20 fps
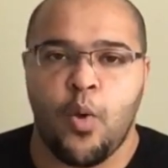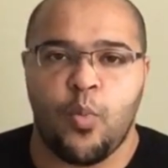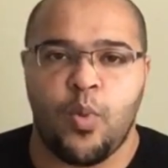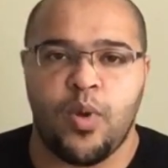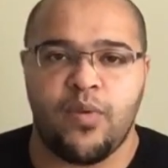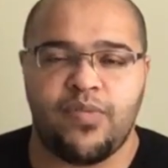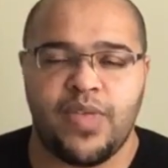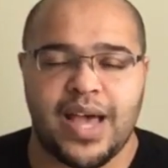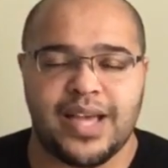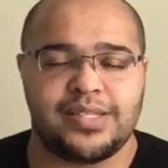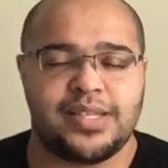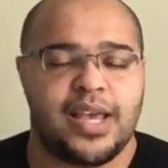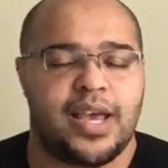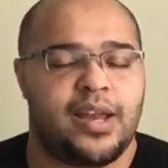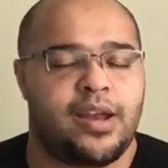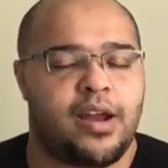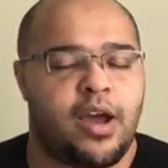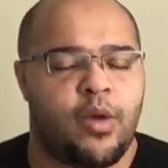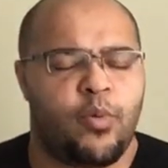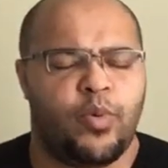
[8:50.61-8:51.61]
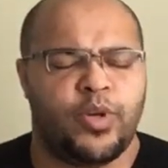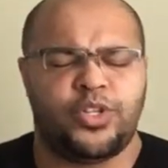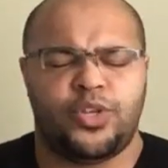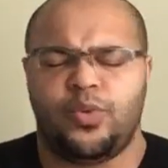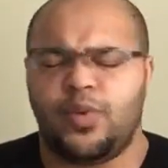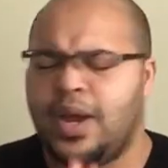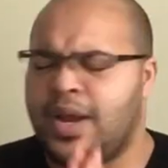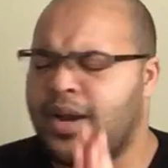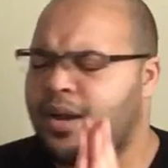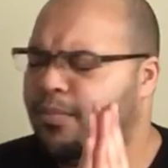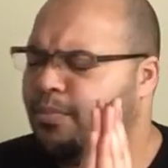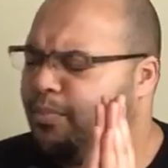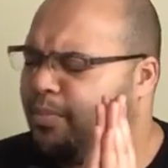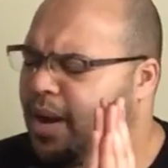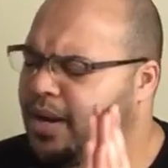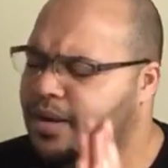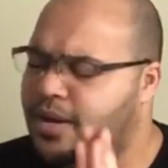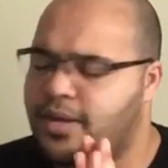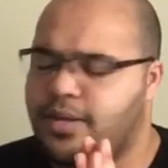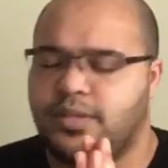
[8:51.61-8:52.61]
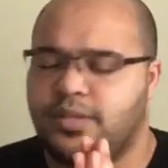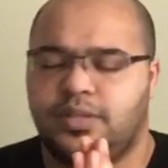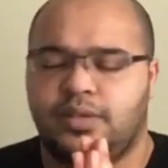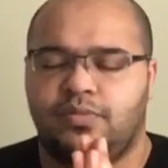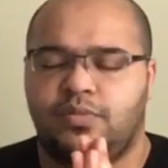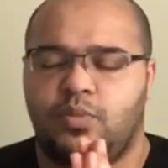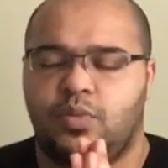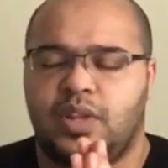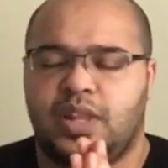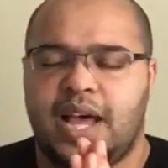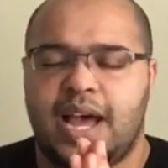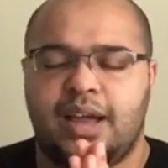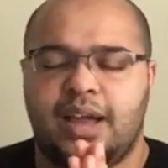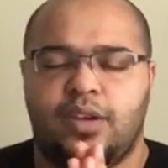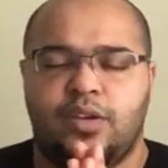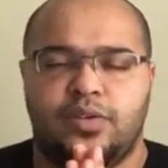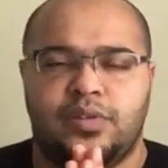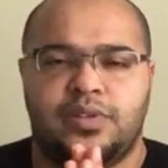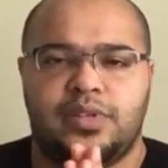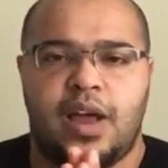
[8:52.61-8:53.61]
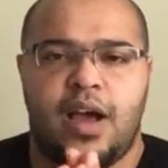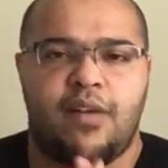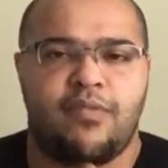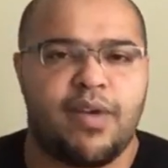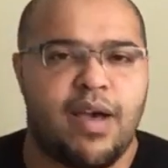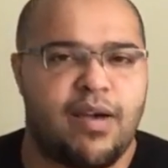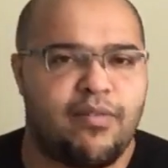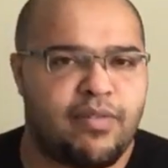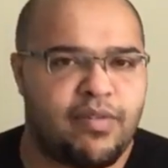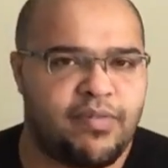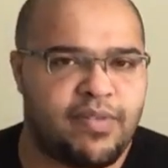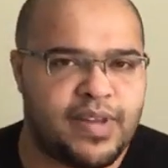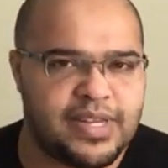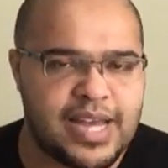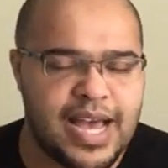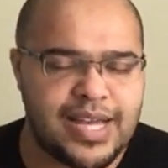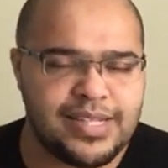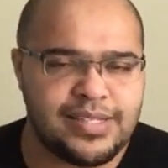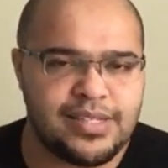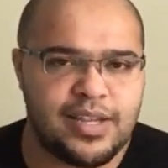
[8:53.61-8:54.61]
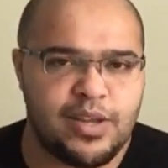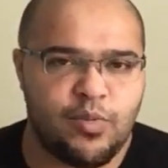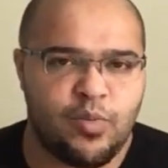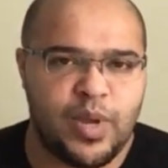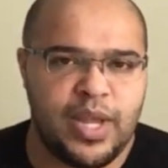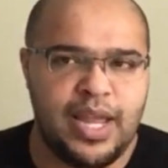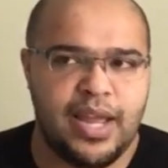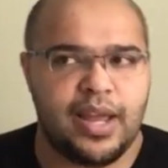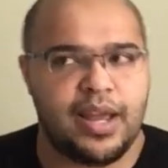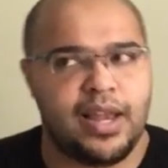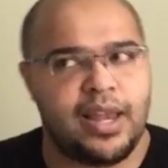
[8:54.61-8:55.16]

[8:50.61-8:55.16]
With that said, I wish you an abundance of all of that good stuff. Have a fantastic week.